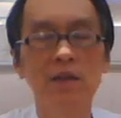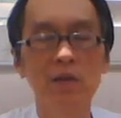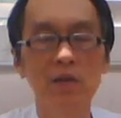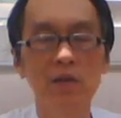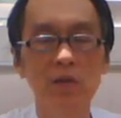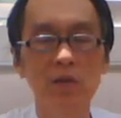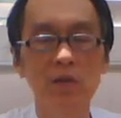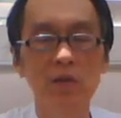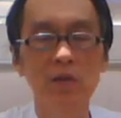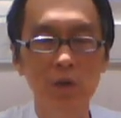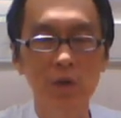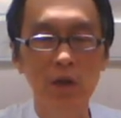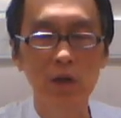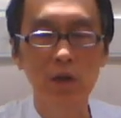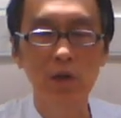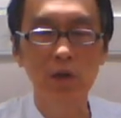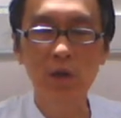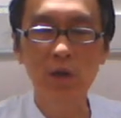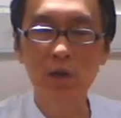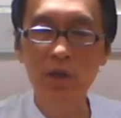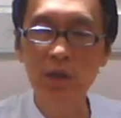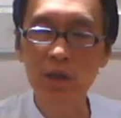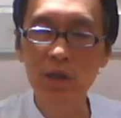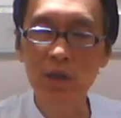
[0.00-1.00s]
to
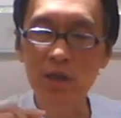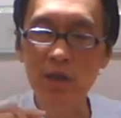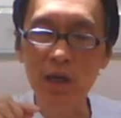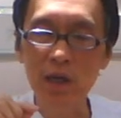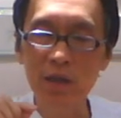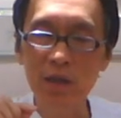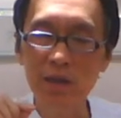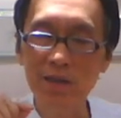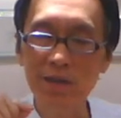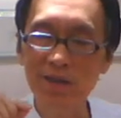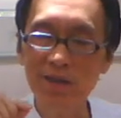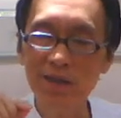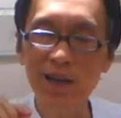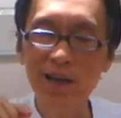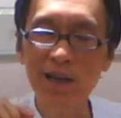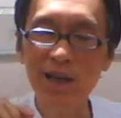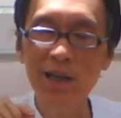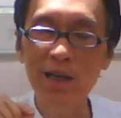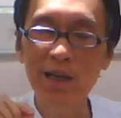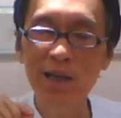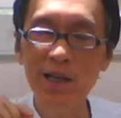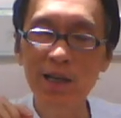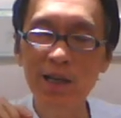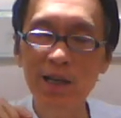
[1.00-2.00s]
just a
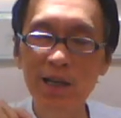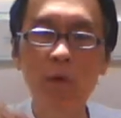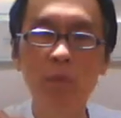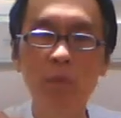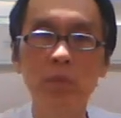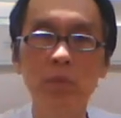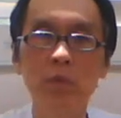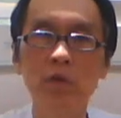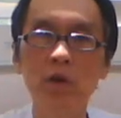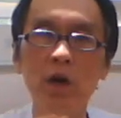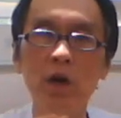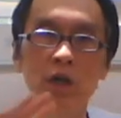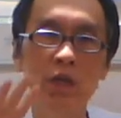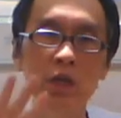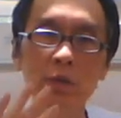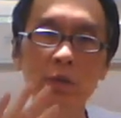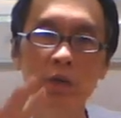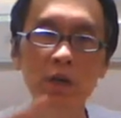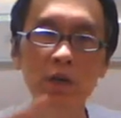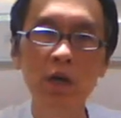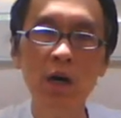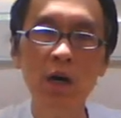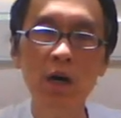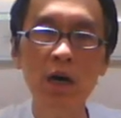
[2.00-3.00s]
slightly warm, not
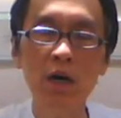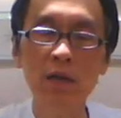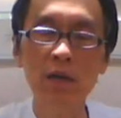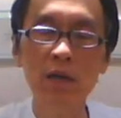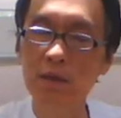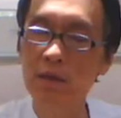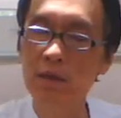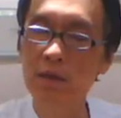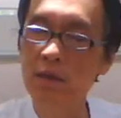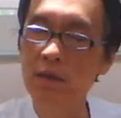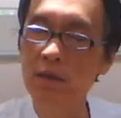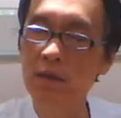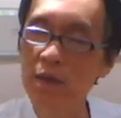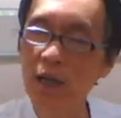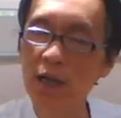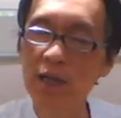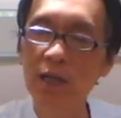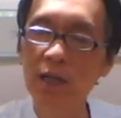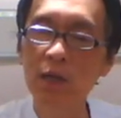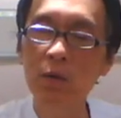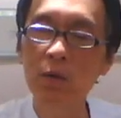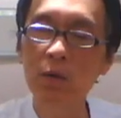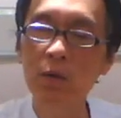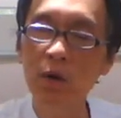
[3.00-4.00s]
even hot,
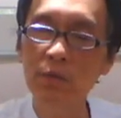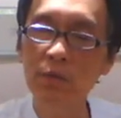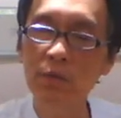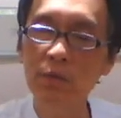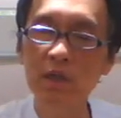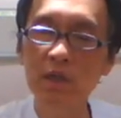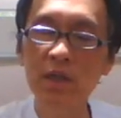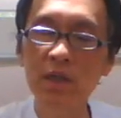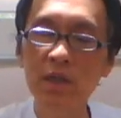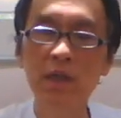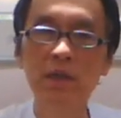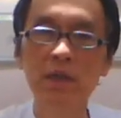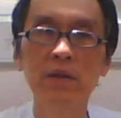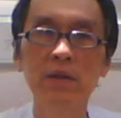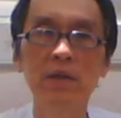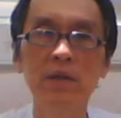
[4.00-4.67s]
slightly warm start.